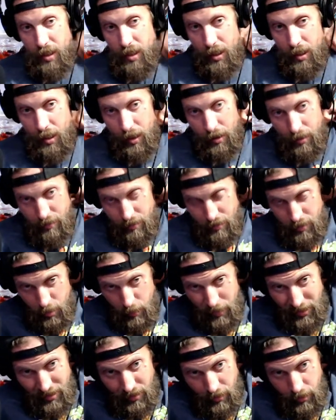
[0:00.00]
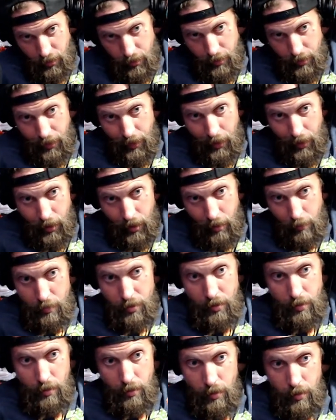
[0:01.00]
Yeah, especially on
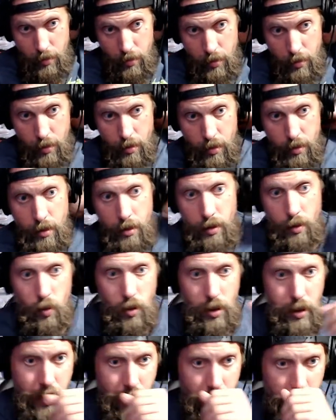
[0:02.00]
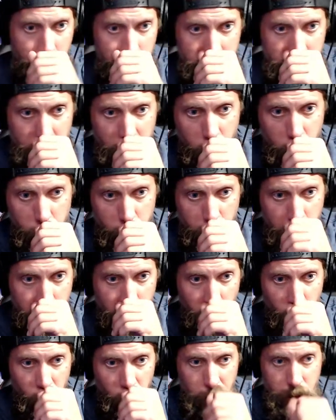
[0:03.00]
games. What games did you
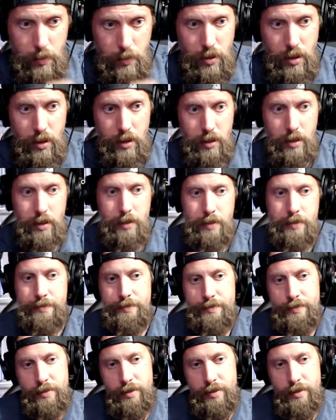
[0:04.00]
pre-order, brother?